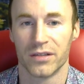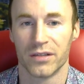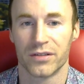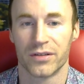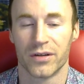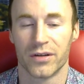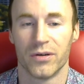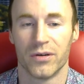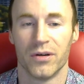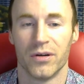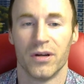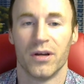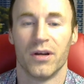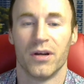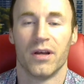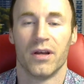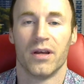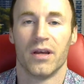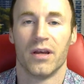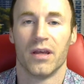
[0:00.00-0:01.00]
So
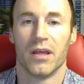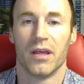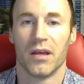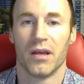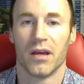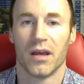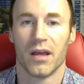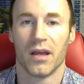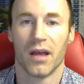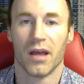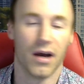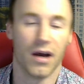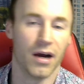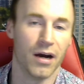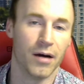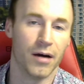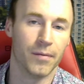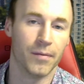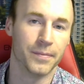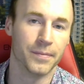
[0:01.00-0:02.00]

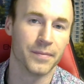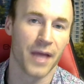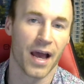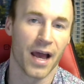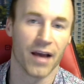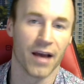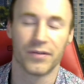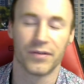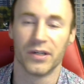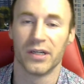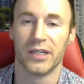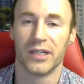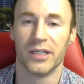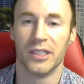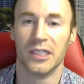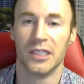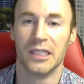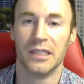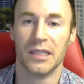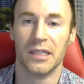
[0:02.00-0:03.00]
after
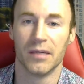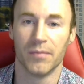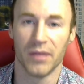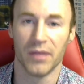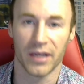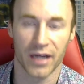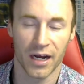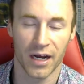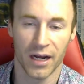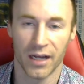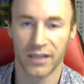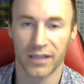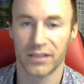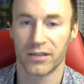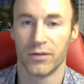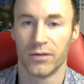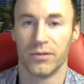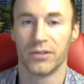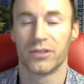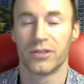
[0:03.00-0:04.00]
hearing, they'd be like, hi,
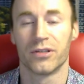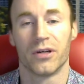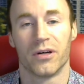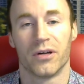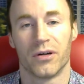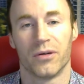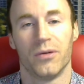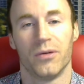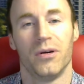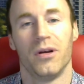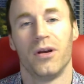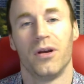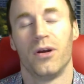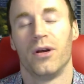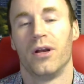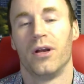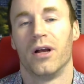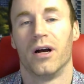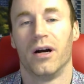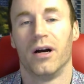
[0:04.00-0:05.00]
so-and-so,
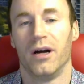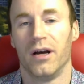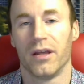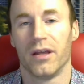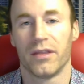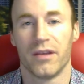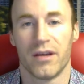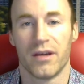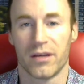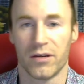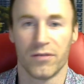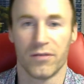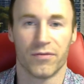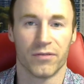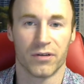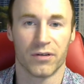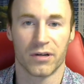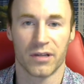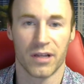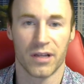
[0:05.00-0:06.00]
thank you
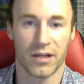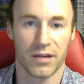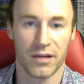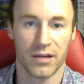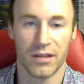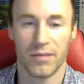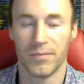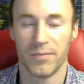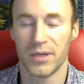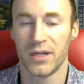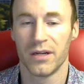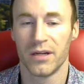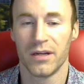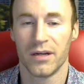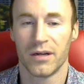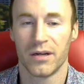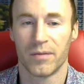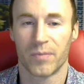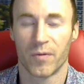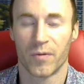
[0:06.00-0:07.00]
for attending the
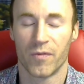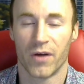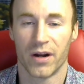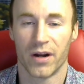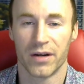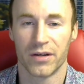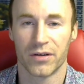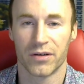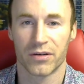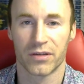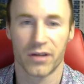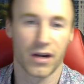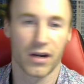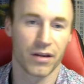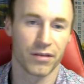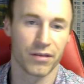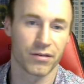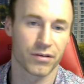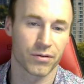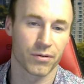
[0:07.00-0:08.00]
meeting and providing your side
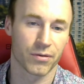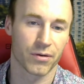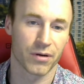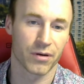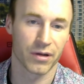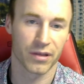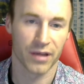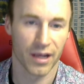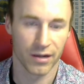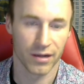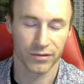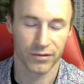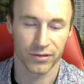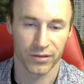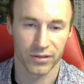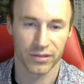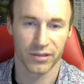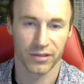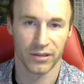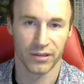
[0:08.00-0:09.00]
of the story. The council
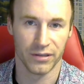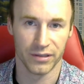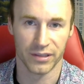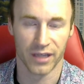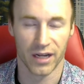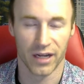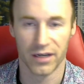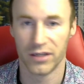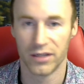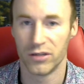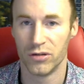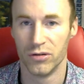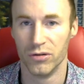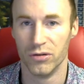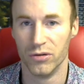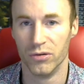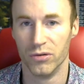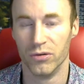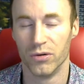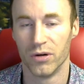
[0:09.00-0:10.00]
has still decided
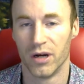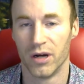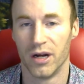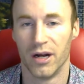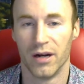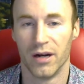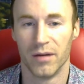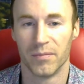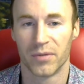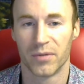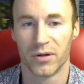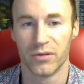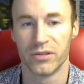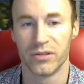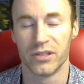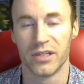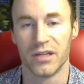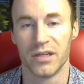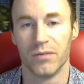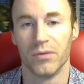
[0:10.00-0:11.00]
to
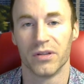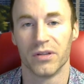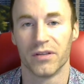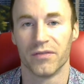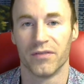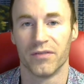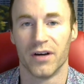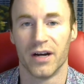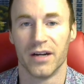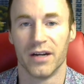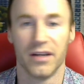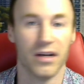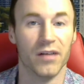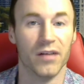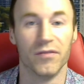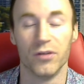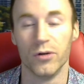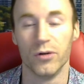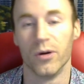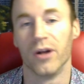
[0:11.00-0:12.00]
proceed with the fine
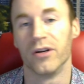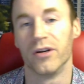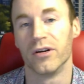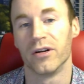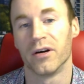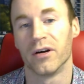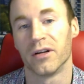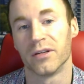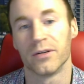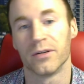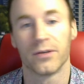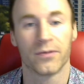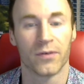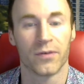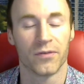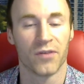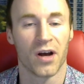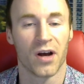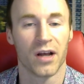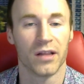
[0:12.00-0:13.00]
of $200 for
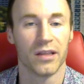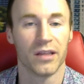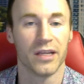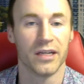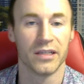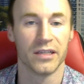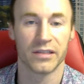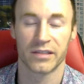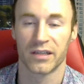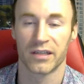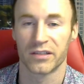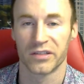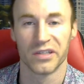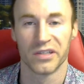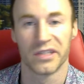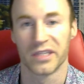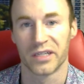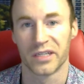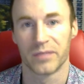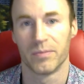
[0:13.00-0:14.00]
violating such
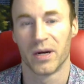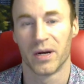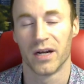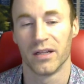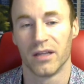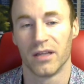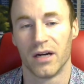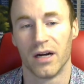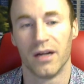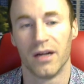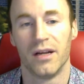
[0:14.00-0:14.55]
and such bylaw.